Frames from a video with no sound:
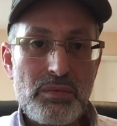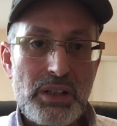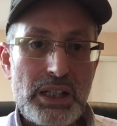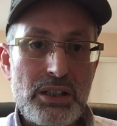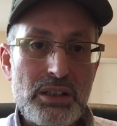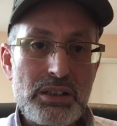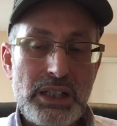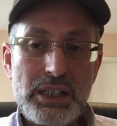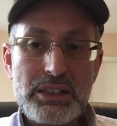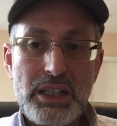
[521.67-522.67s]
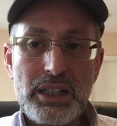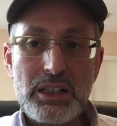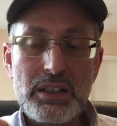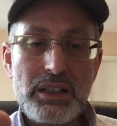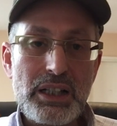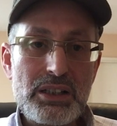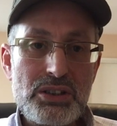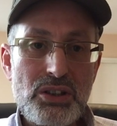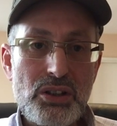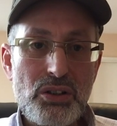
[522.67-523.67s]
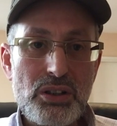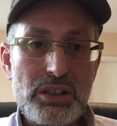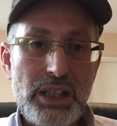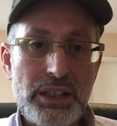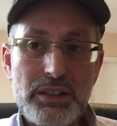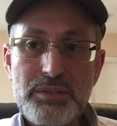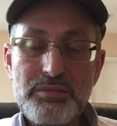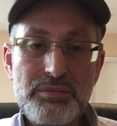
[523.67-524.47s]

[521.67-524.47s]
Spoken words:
like a tank, like a stock coil tank.